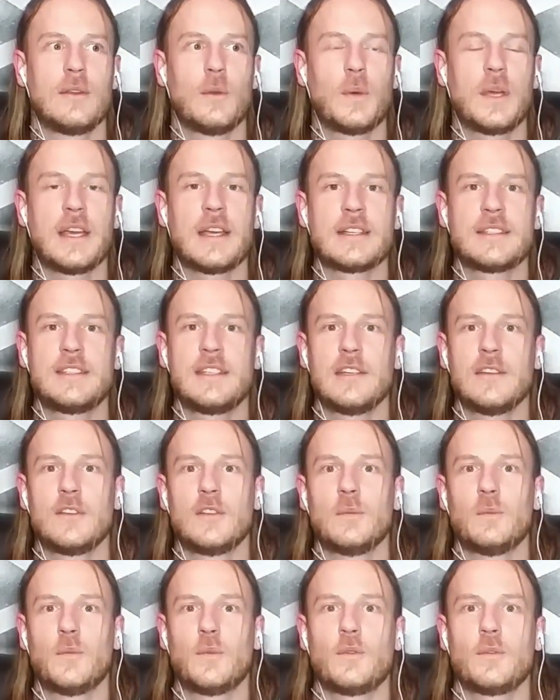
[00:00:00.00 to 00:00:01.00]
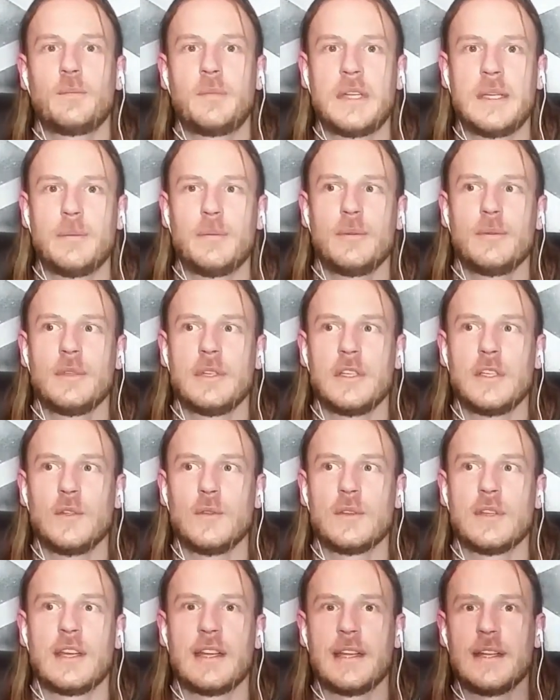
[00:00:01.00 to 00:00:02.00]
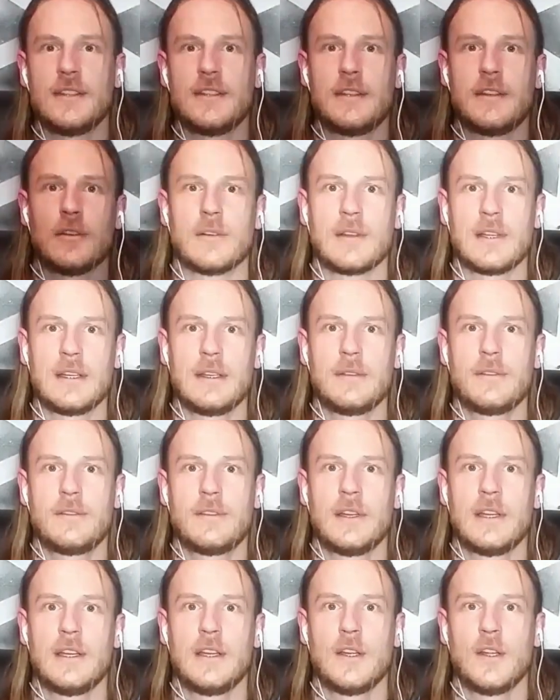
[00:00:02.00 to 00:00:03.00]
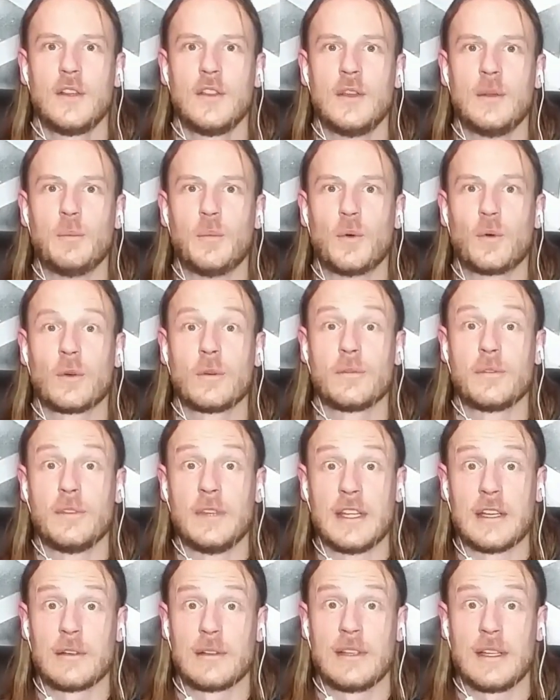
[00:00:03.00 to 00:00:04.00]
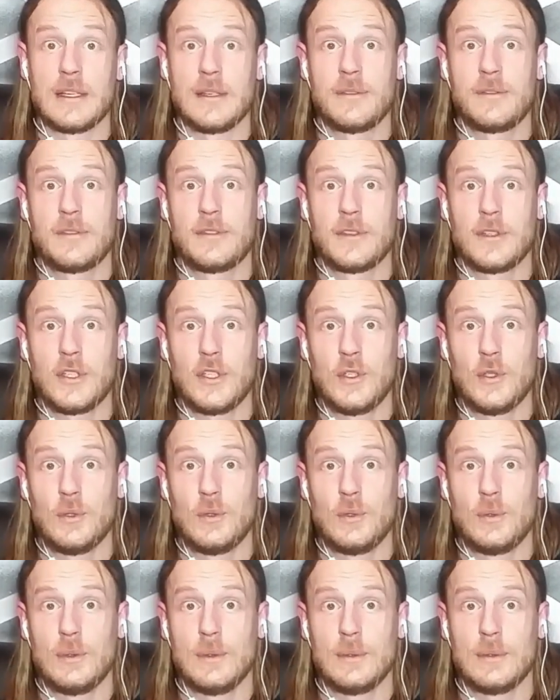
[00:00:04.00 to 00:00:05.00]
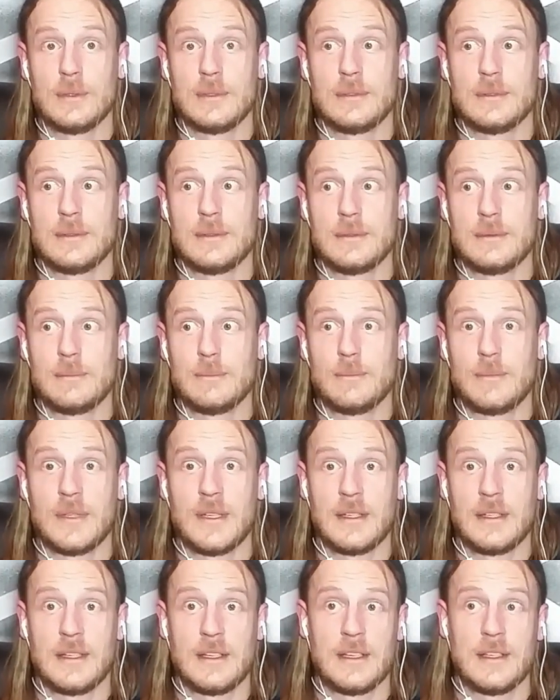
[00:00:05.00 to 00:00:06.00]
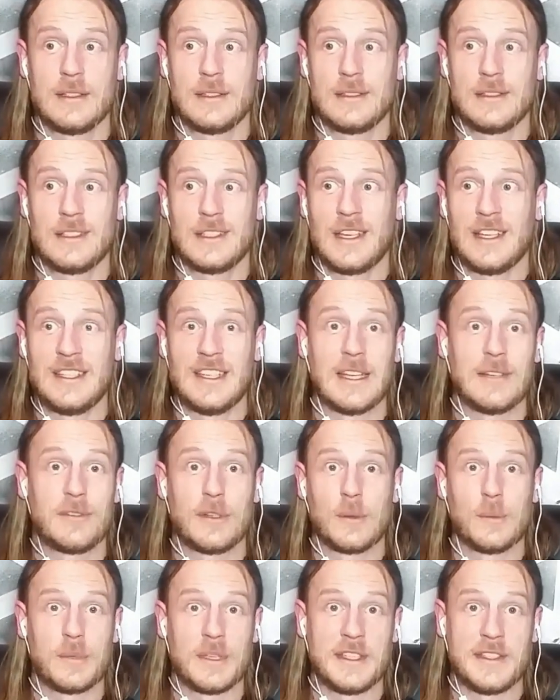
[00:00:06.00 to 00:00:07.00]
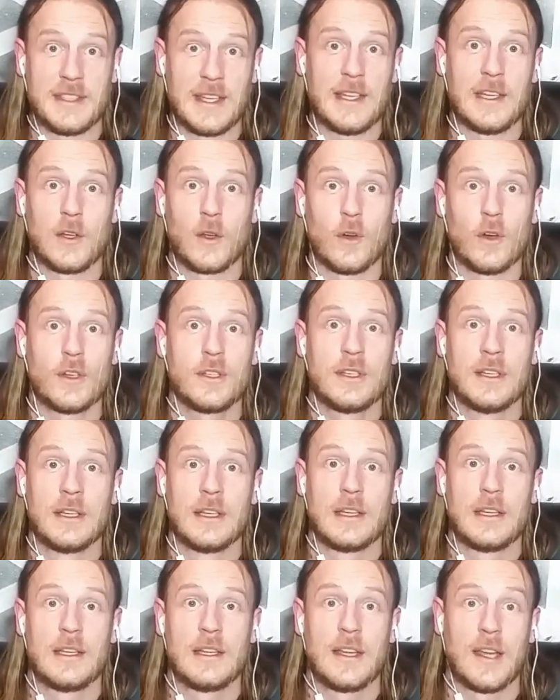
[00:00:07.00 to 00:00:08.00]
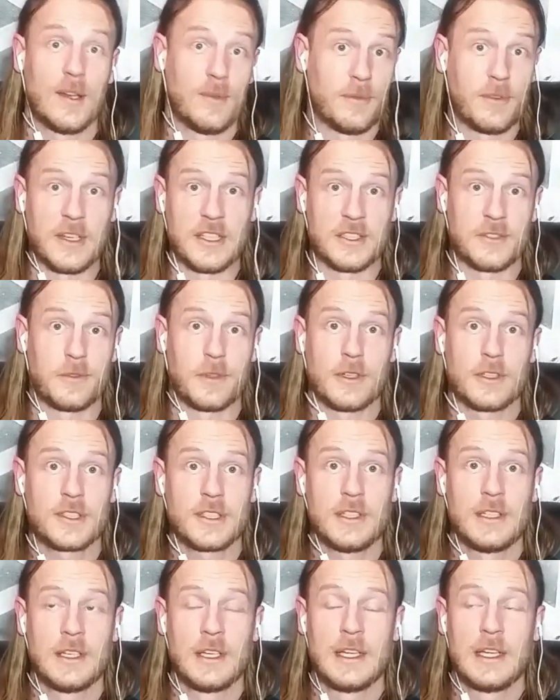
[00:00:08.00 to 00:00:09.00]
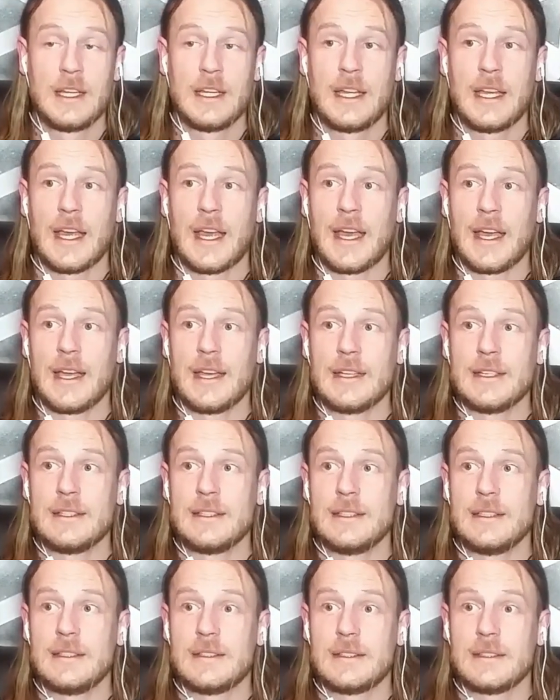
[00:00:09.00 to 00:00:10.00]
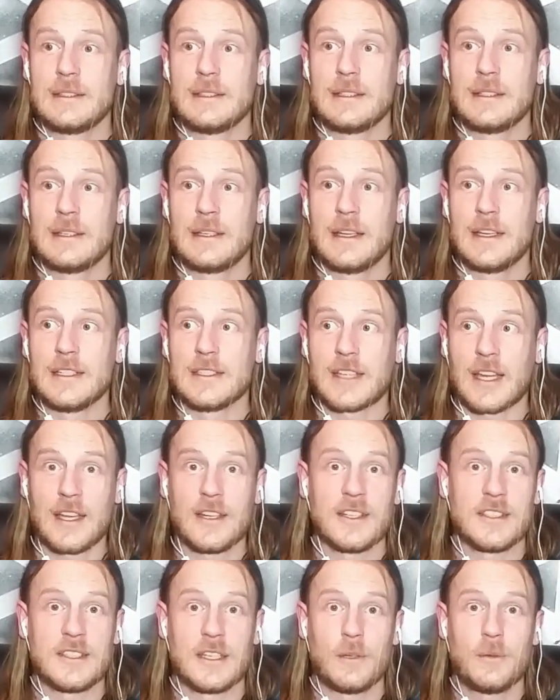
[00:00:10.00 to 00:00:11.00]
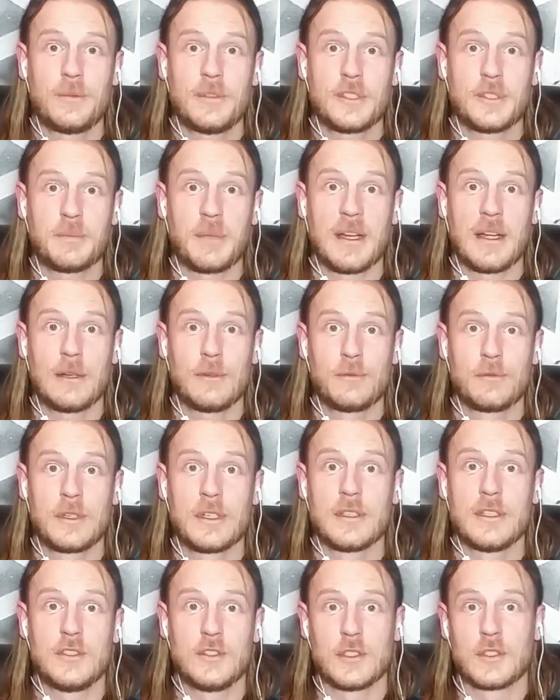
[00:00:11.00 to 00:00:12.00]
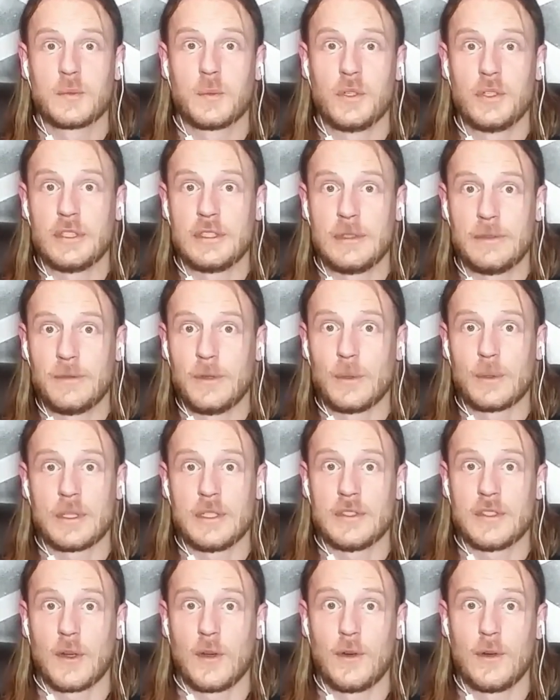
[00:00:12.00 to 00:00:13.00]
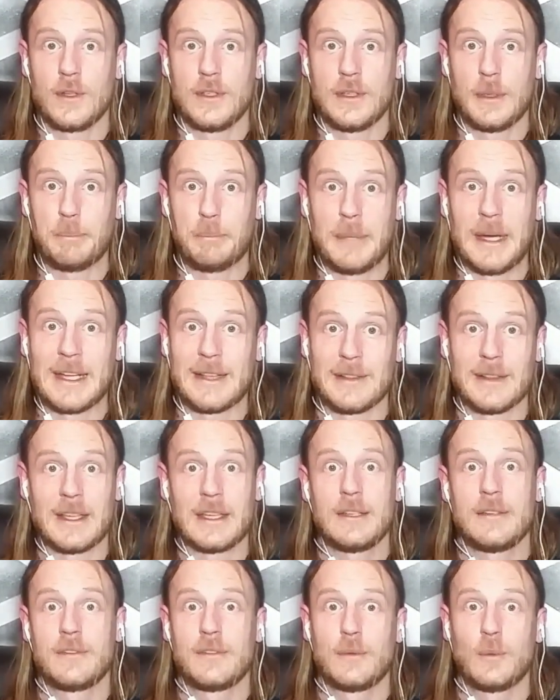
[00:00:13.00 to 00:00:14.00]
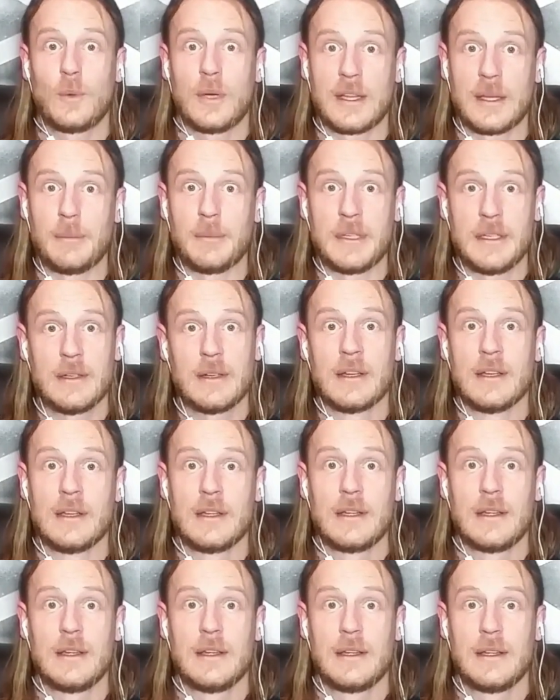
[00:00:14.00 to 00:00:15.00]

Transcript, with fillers: the way I see it. The more people that you let into your life, the more of their life you inevitably take on, and vice versa. And it's kind of selfish, but I really just want to focus on my life while I'm here.